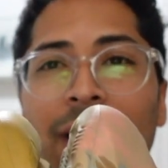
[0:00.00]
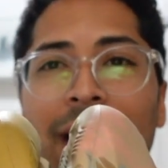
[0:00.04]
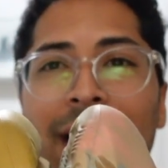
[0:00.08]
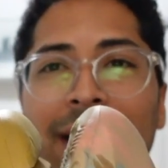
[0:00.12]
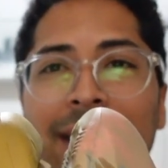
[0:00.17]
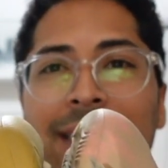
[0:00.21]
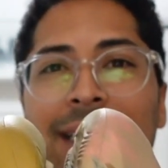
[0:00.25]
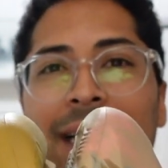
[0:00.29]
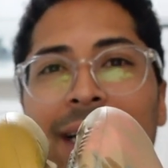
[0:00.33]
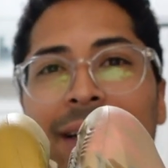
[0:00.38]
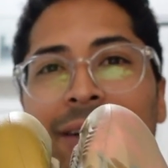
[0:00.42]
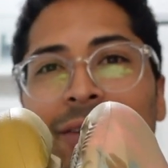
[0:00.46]

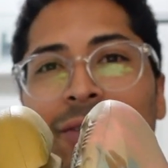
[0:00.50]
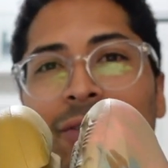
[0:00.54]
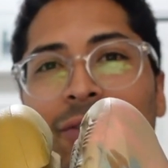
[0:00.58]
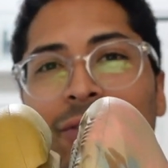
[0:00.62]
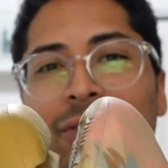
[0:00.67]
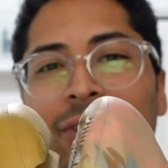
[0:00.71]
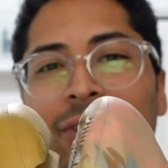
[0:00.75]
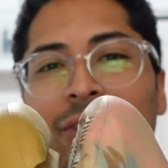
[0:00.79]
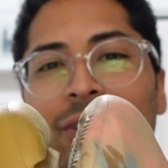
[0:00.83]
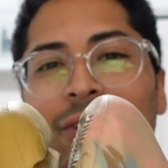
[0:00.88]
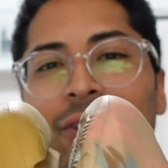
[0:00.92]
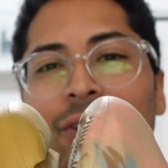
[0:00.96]
identical
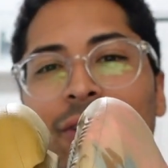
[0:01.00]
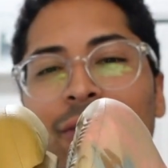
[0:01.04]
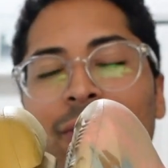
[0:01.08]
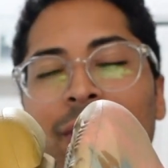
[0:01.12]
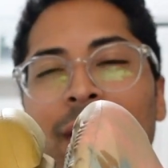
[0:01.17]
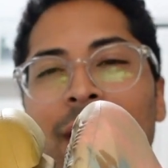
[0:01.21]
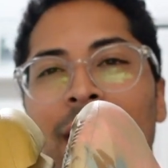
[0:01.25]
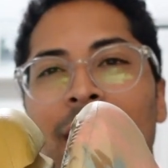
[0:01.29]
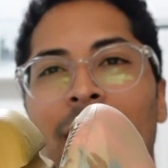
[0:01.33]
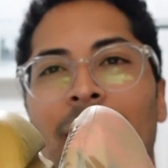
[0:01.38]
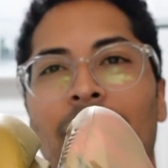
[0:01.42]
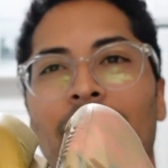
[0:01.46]
too,
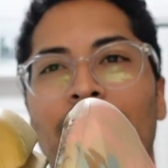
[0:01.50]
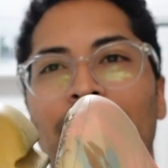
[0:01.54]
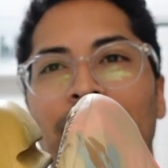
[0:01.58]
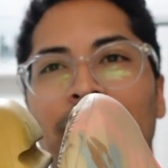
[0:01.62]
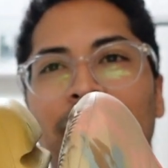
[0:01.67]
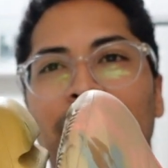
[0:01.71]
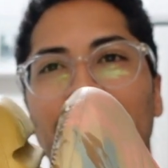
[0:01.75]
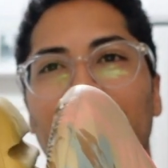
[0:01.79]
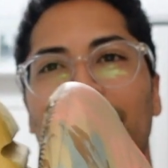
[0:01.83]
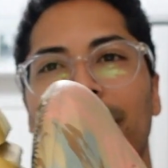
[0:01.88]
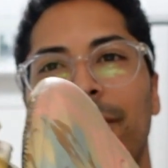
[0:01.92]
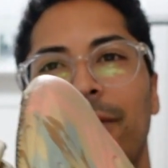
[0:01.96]
other
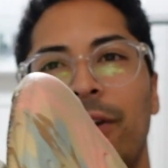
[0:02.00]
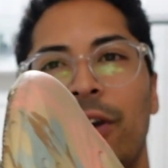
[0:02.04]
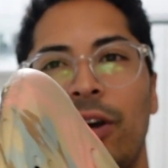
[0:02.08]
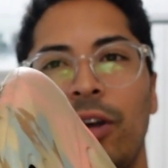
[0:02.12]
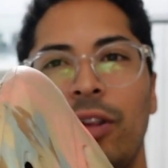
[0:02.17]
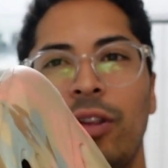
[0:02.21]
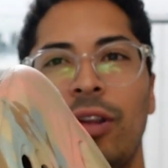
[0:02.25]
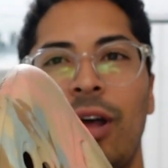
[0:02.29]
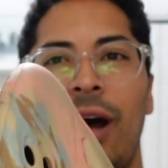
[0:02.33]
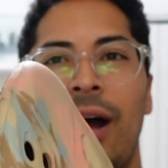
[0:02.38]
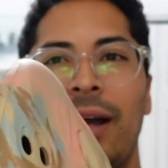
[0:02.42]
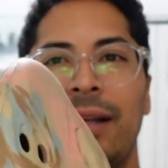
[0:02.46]
than the
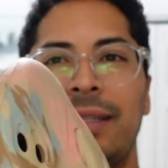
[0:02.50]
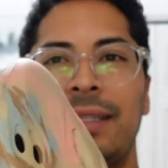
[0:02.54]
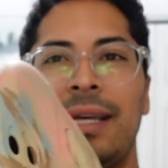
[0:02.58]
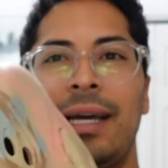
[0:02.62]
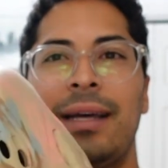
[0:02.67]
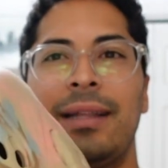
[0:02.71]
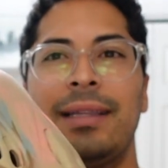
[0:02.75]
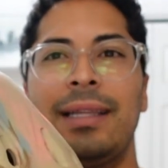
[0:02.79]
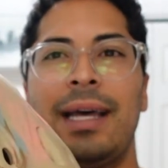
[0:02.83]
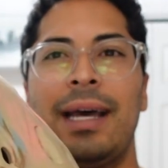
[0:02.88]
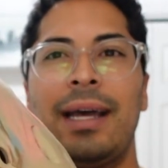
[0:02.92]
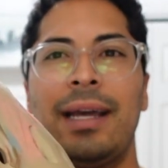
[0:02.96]
good
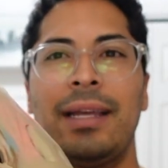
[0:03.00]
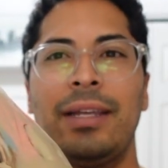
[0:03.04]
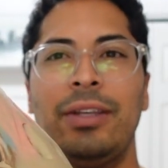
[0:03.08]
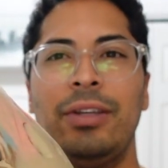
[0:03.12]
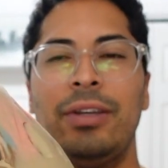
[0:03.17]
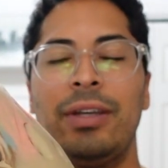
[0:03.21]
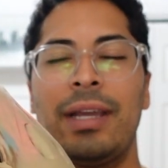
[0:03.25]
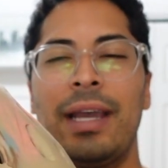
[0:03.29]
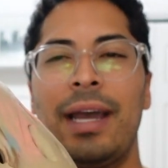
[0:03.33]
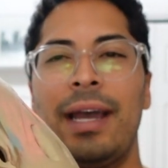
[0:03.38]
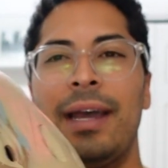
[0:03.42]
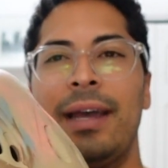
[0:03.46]
lockdown that
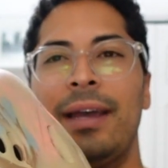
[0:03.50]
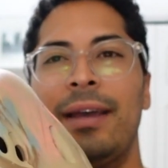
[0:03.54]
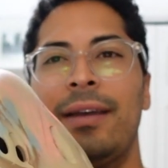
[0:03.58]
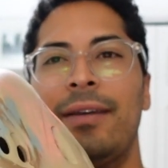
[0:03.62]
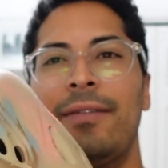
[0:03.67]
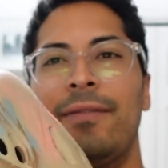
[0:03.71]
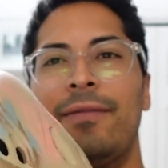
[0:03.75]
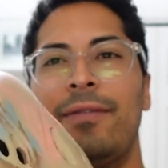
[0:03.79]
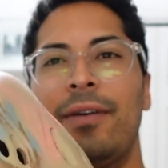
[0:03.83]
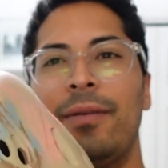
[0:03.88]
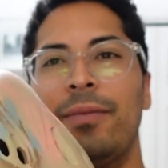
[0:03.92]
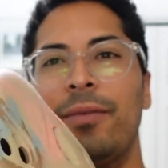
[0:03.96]
you get
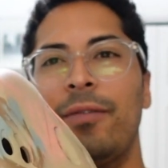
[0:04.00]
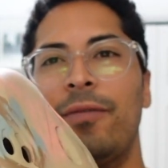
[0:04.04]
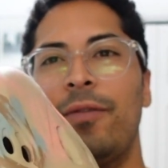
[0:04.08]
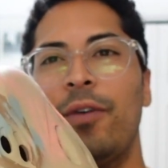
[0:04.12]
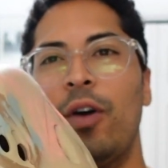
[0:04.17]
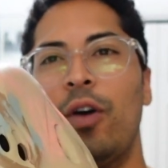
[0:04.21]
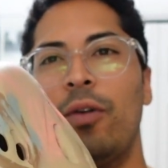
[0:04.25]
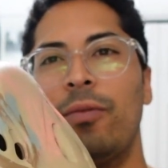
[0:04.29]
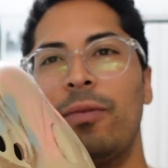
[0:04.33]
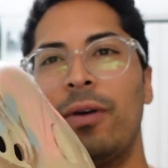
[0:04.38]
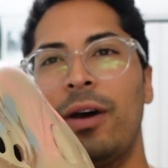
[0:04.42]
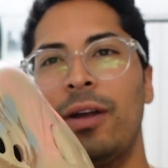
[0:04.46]
from the
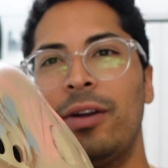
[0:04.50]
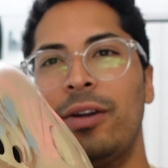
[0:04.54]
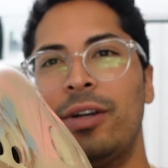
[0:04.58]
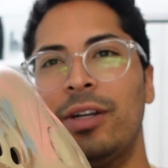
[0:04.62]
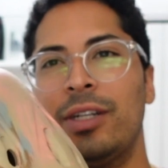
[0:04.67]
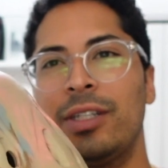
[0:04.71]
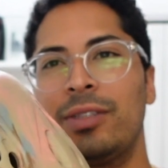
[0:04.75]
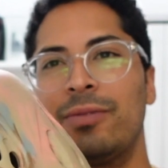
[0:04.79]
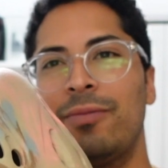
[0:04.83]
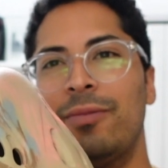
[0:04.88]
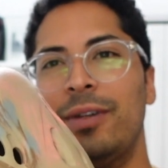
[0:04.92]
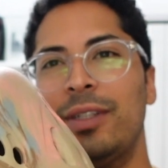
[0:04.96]
foam
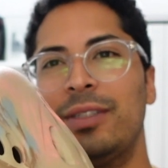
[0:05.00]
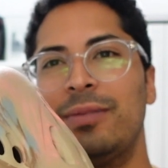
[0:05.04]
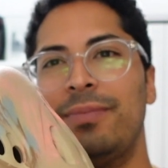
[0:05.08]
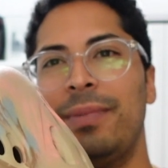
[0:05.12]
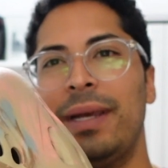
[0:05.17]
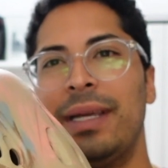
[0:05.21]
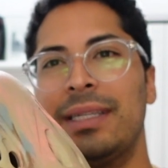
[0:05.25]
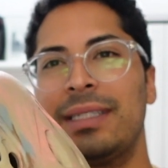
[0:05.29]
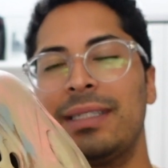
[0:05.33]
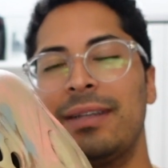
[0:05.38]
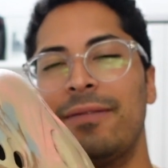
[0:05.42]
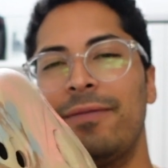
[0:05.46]
runners, which
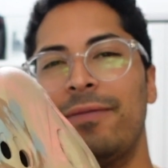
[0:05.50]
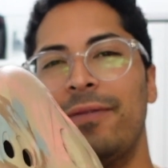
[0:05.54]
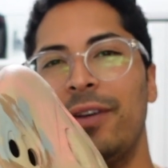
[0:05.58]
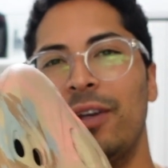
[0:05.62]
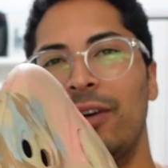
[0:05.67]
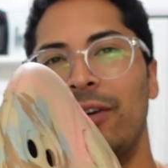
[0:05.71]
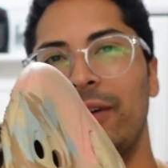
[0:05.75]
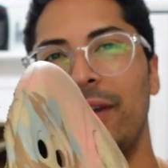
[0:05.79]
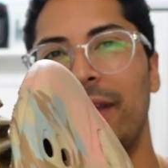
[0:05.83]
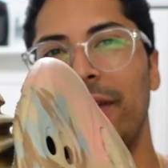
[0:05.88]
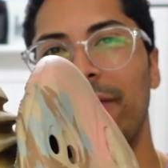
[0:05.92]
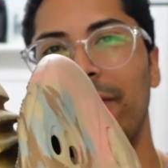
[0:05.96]
makes it
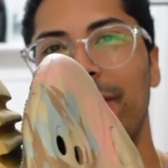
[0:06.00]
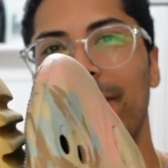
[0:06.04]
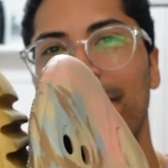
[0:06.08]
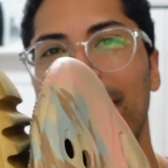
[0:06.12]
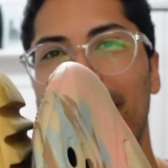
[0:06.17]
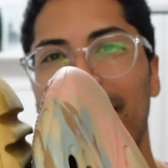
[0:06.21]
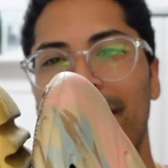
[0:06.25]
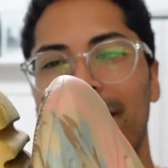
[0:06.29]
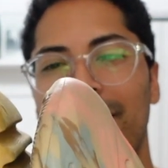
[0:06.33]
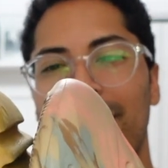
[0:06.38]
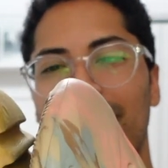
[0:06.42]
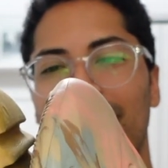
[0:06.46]
feel even
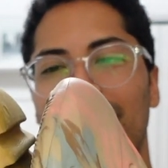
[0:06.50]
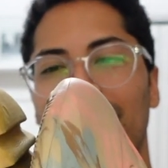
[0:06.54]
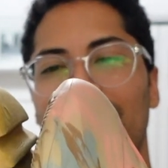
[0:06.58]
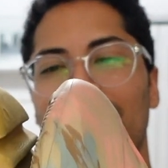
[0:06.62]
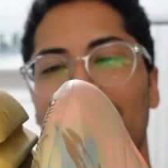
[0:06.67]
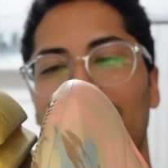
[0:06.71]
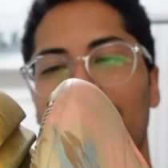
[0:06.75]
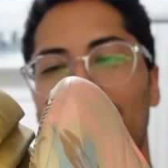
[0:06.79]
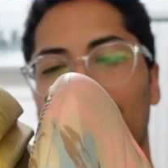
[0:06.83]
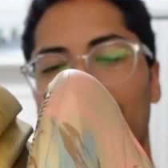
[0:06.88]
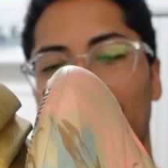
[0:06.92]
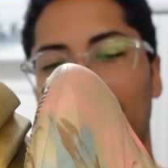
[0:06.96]
better,
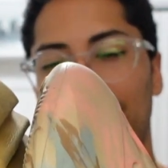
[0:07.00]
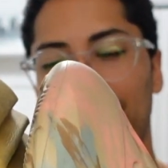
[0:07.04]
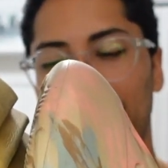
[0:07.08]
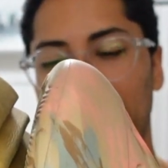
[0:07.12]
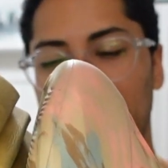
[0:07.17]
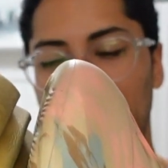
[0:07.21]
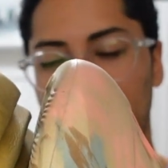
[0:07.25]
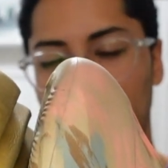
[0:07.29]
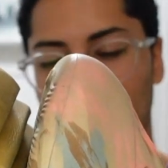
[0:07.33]
me